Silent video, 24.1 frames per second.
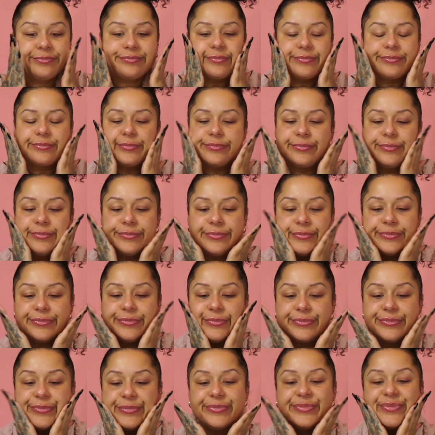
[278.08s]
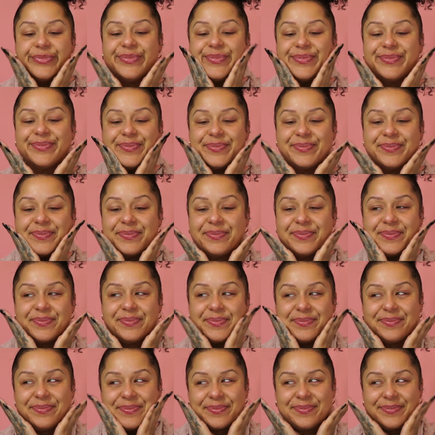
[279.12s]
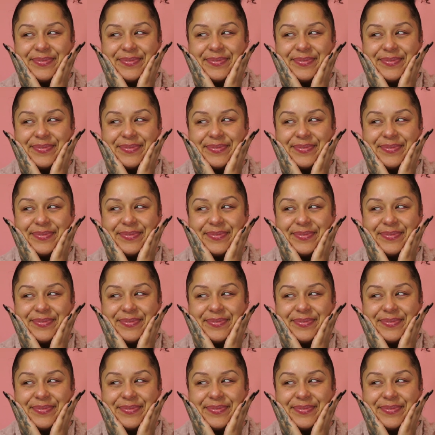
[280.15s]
[no speech]